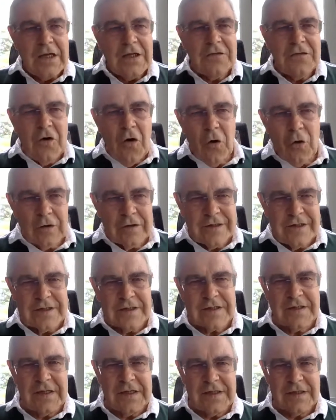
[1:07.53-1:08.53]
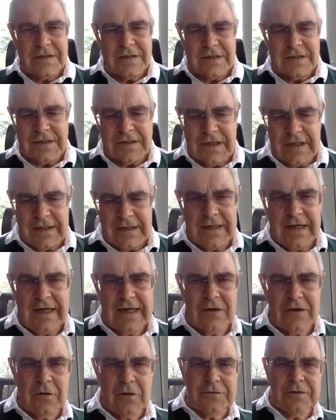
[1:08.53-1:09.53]
got all these things to take
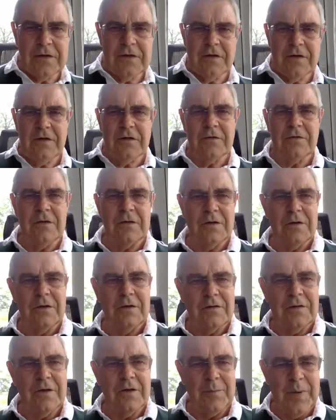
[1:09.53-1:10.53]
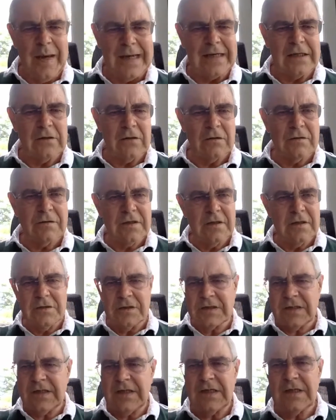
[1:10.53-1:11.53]
care of, the pedals and the
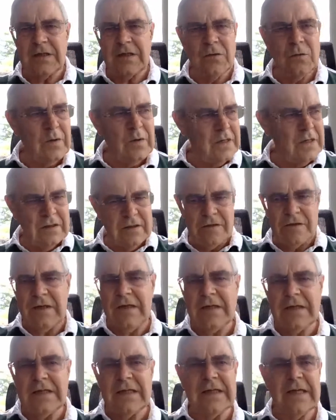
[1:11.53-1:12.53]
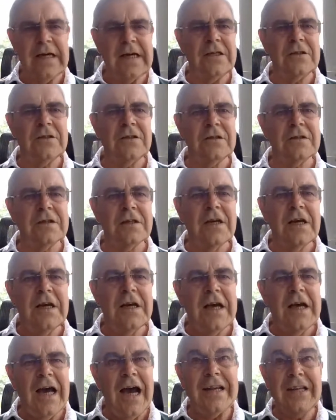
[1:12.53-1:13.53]
steering wheel and the indicators,
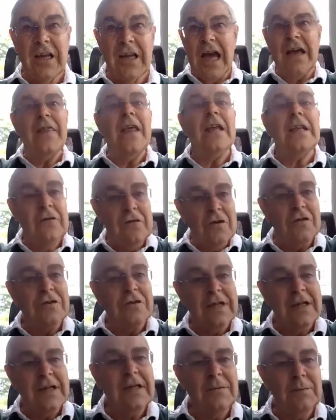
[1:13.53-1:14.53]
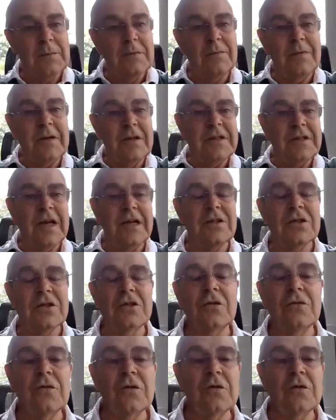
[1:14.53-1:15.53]
and then you've got to keep your attention
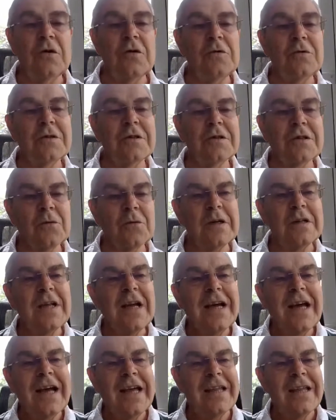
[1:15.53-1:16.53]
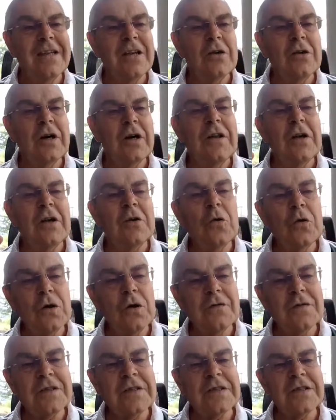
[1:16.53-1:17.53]
on the road as well. And then all
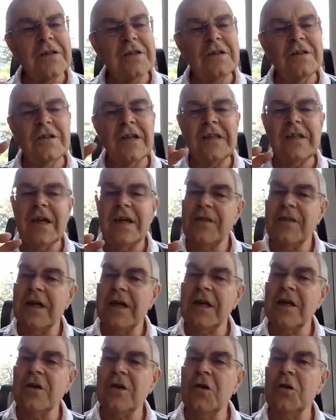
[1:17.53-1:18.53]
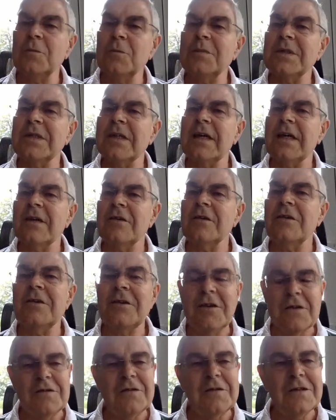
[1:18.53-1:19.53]
of a sudden they can come together,
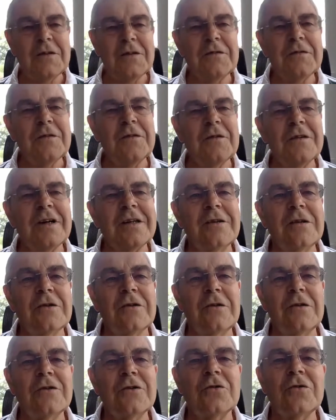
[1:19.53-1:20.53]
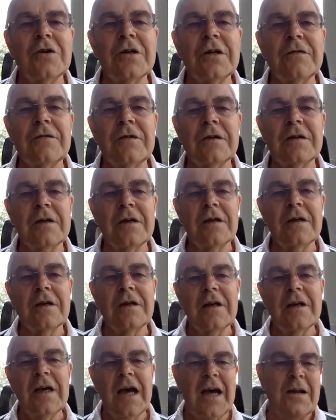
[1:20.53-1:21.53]
and you feel like you're driving.
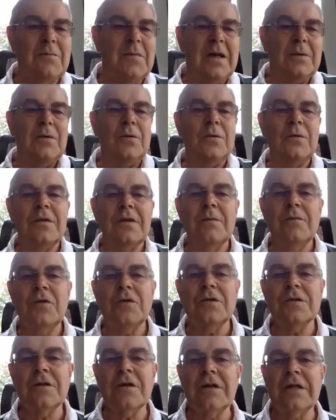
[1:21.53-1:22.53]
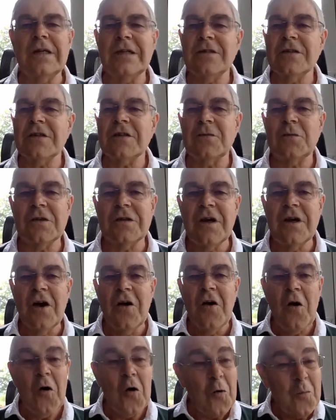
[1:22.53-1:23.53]
And maybe with a musical instrument,
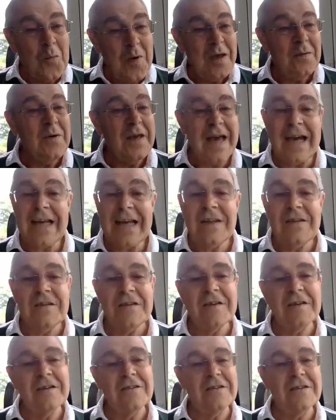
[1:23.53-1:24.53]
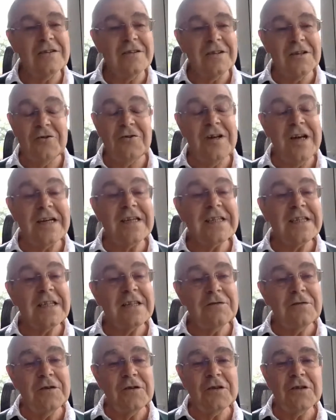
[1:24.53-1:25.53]
or maybe anything that's
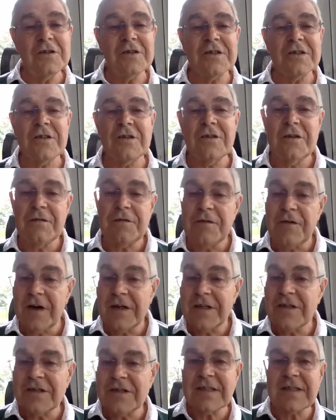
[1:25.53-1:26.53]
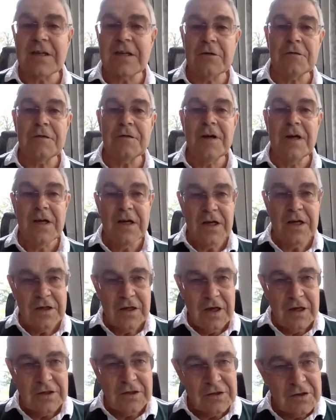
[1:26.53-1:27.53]
creative, you can suddenly find yourself
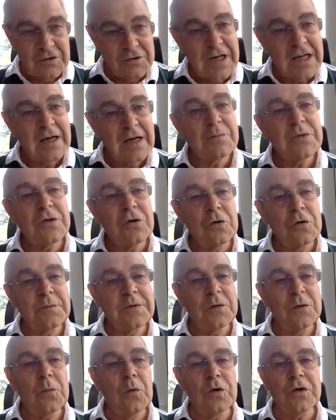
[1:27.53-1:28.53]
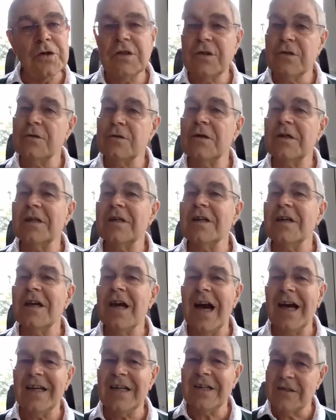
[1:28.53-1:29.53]
totally absorbed in what you're doing.
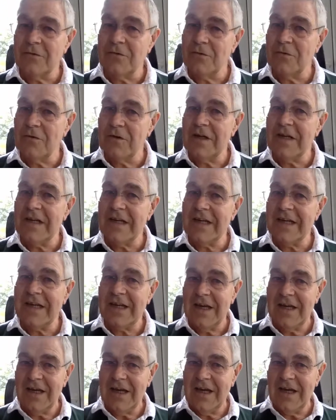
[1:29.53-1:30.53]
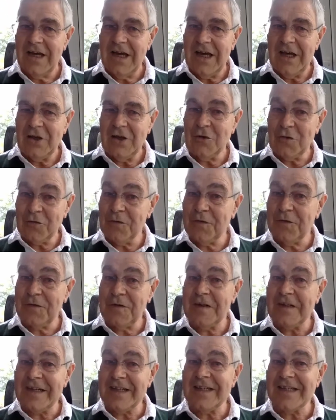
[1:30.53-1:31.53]
And it's a really good
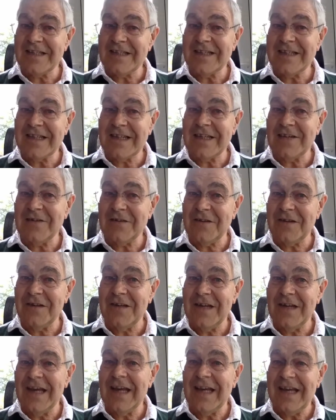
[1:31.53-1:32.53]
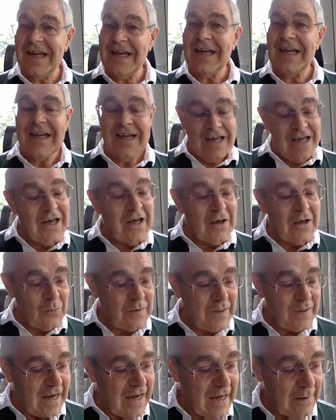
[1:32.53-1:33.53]
feeling, isn't it,
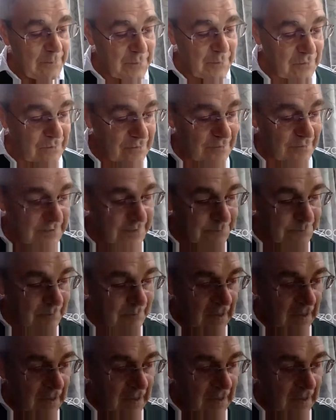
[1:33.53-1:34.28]
when that happens?